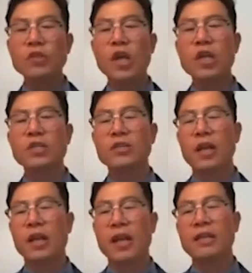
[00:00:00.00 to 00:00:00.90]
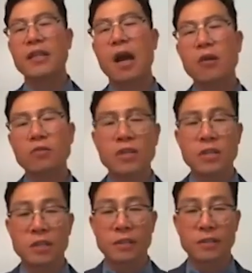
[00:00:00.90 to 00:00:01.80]
changed than last thousand
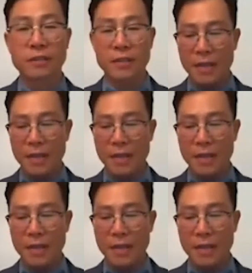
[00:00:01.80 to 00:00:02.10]
years.